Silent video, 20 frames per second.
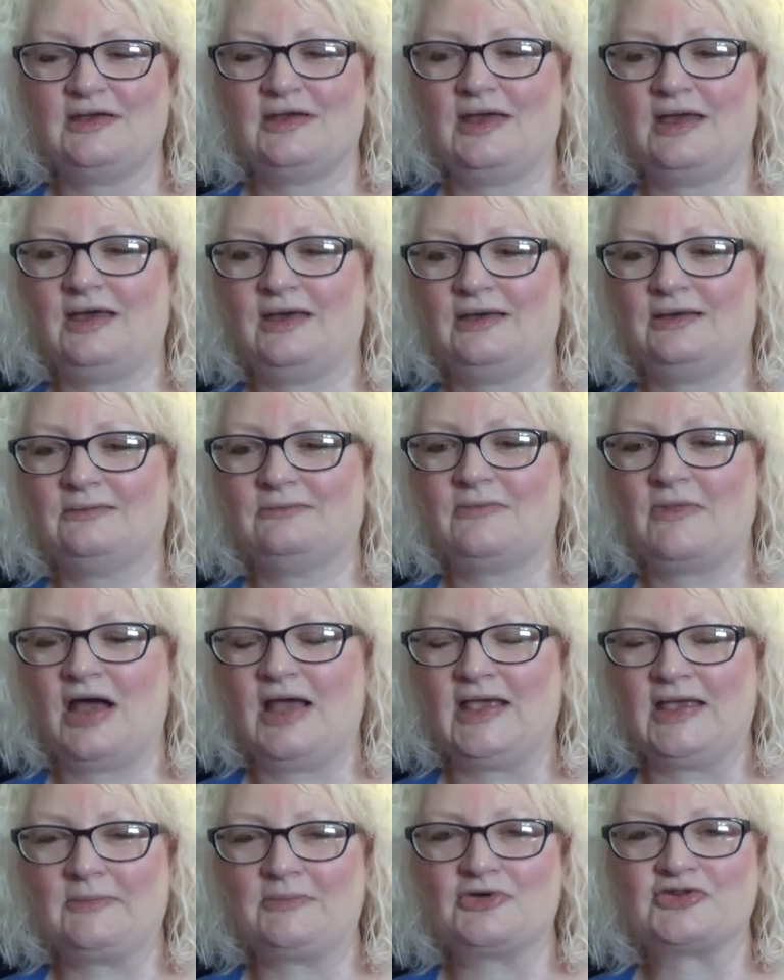Um,
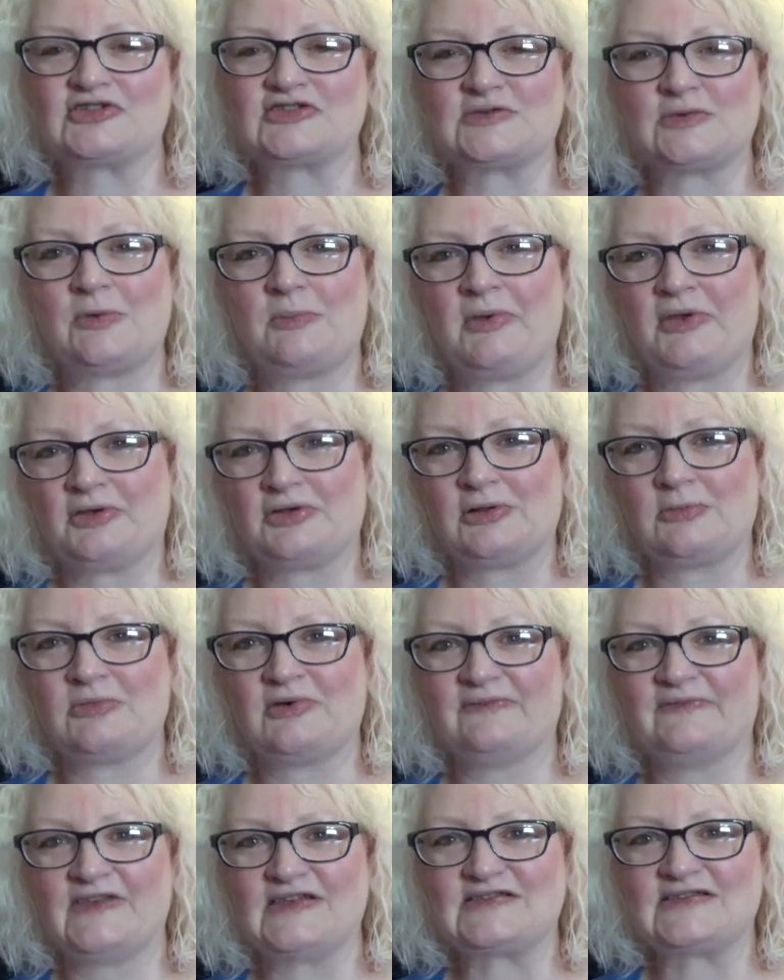I am also a
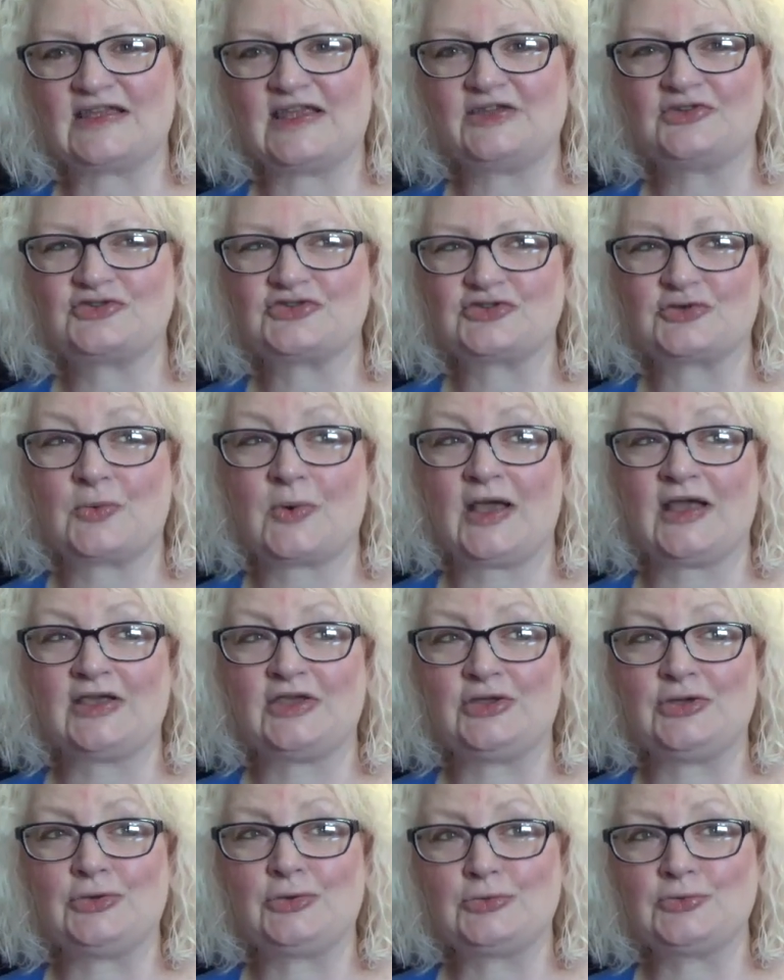paranormal investigator so I
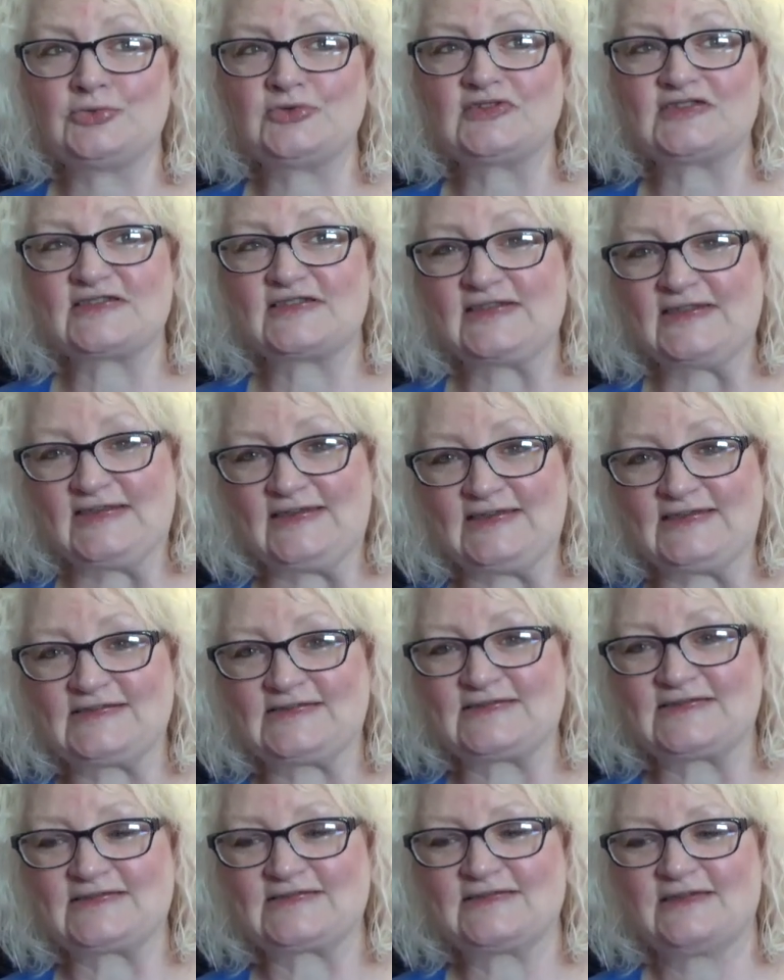use
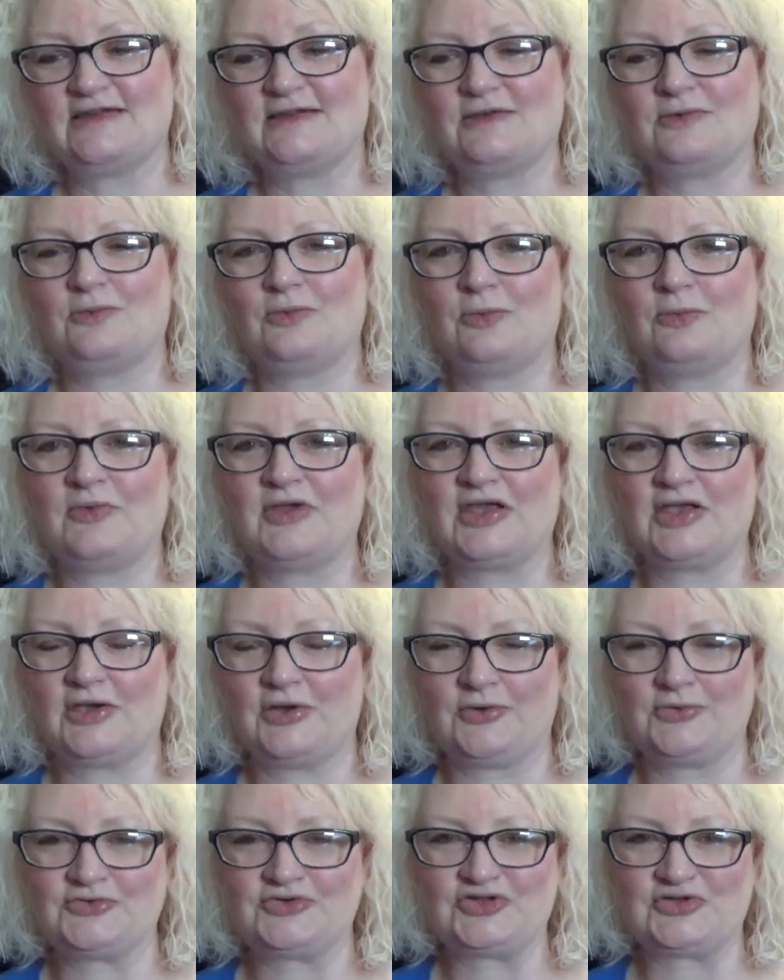this when we
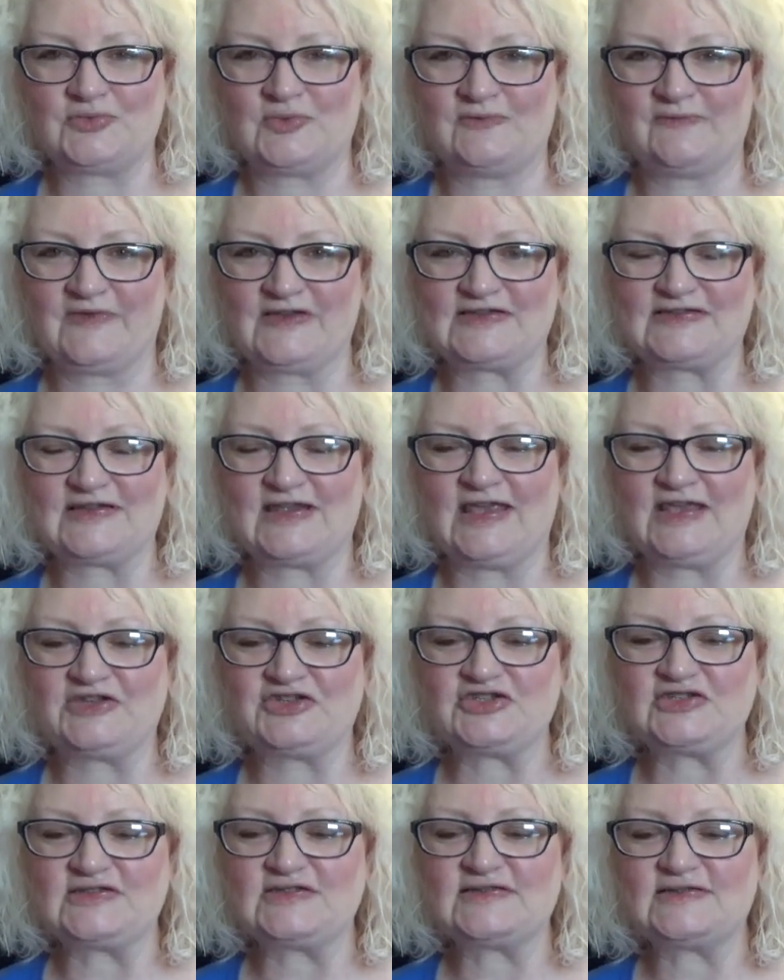go to
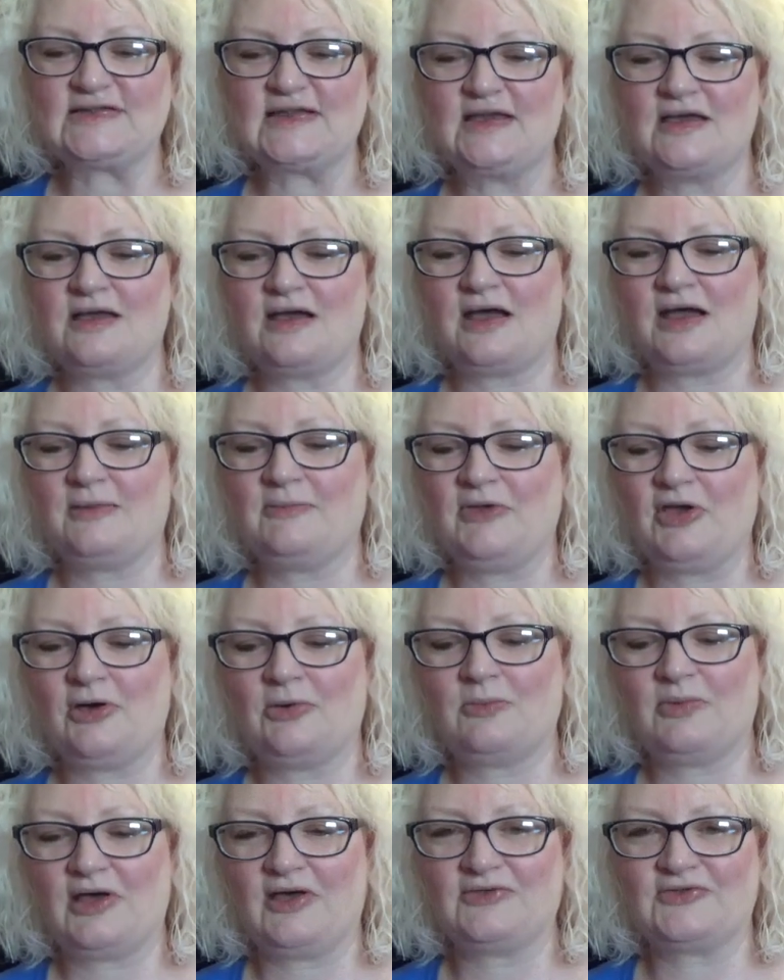investigations. I
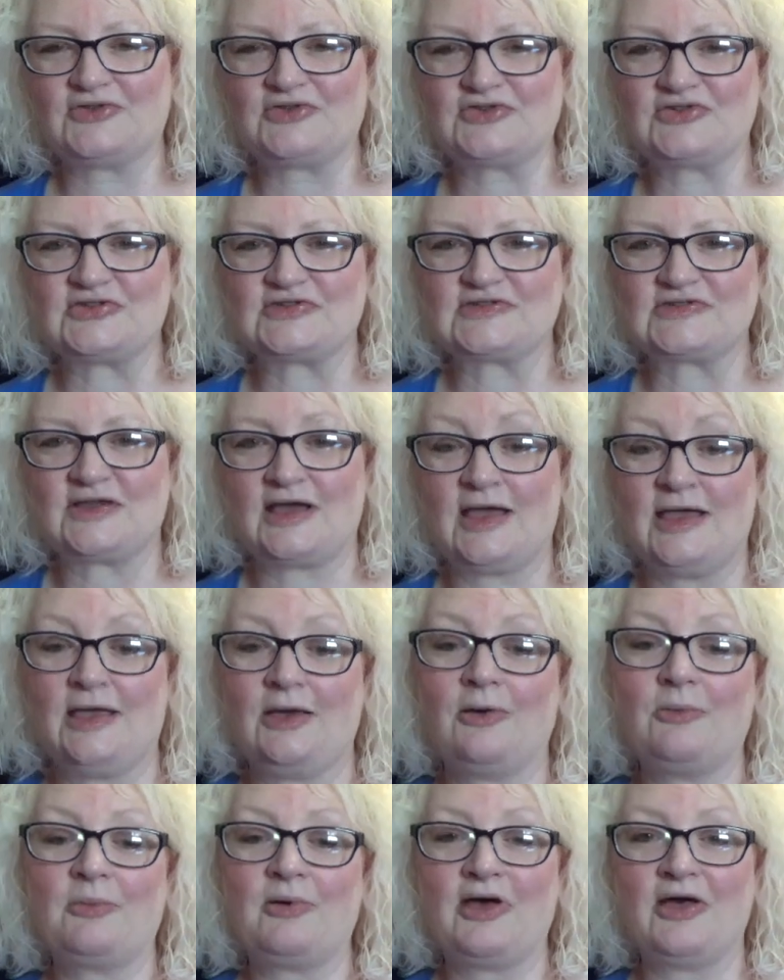help others I
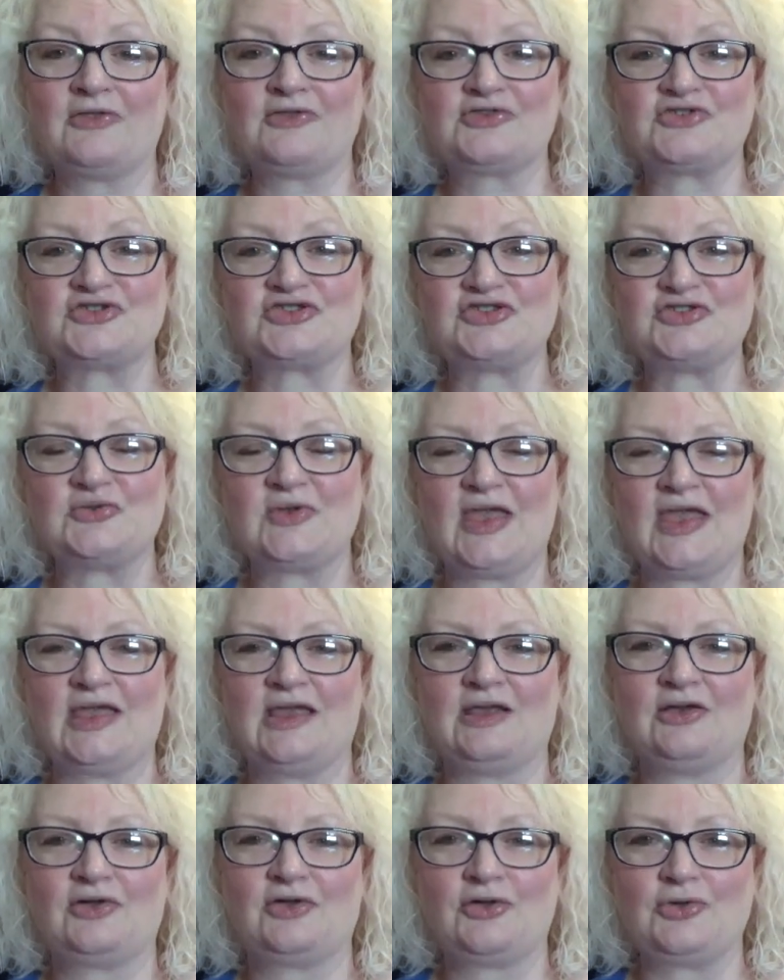help others to
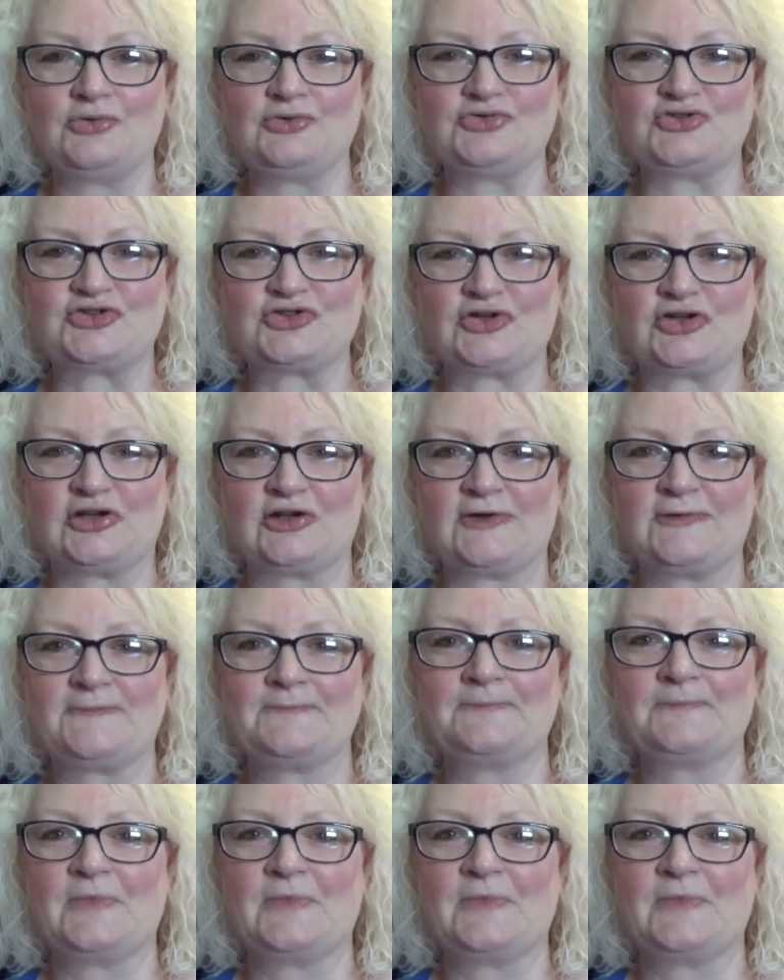gain closure